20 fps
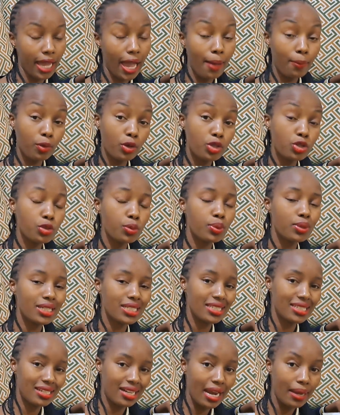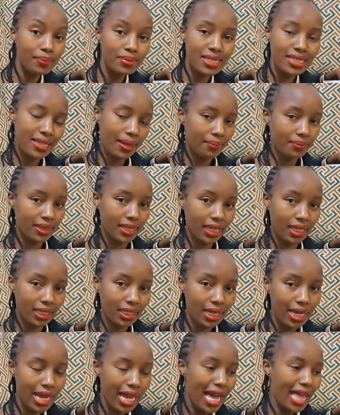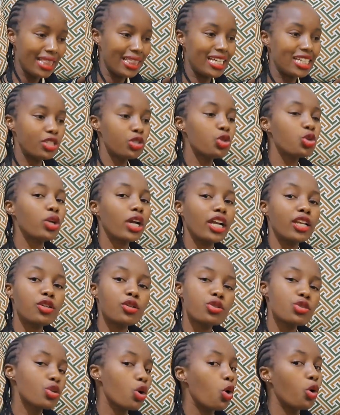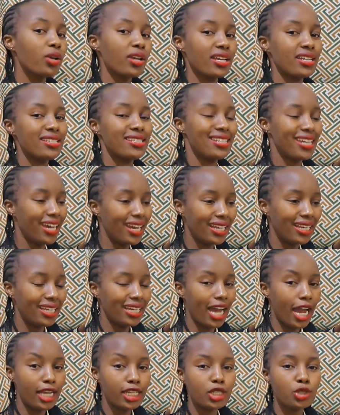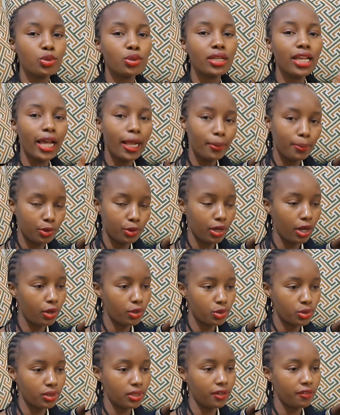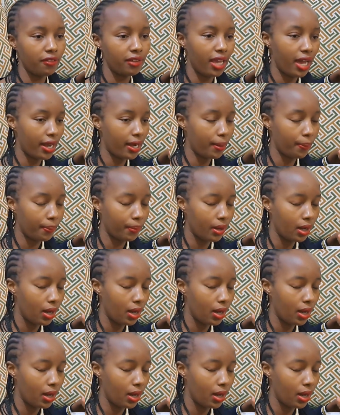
I'm going to prescribe something that you can use on a daily and it will help you out with the flare up.